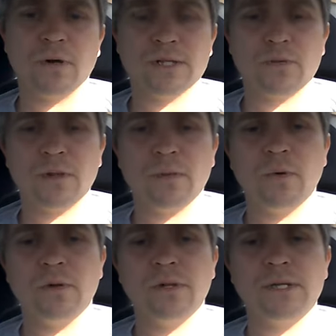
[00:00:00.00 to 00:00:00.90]
That's why the
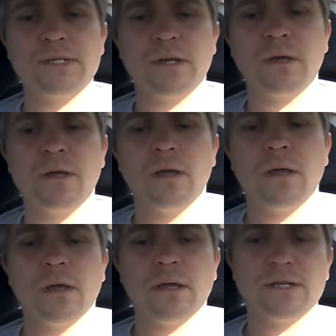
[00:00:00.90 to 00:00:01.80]
Mona Lisa
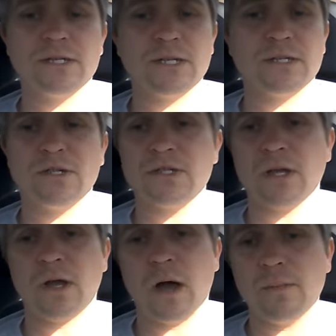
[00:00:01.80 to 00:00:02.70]
is just a
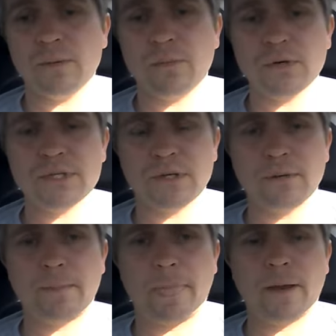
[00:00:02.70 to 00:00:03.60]
common person,
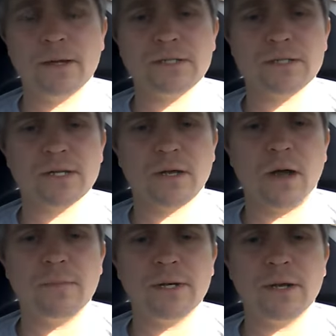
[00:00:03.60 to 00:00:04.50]
right? It's just a
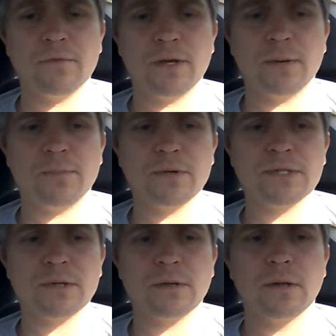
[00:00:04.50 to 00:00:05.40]
common everyday
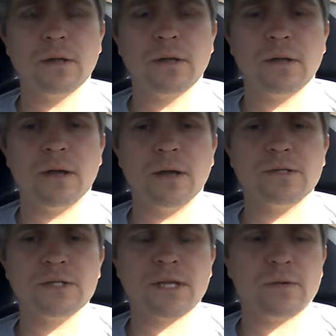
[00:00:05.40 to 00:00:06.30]
person,
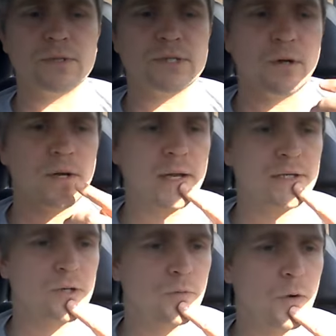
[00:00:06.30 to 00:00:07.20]
just like we saw in
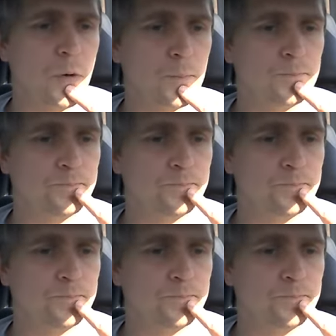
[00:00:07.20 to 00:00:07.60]
ancient Rome.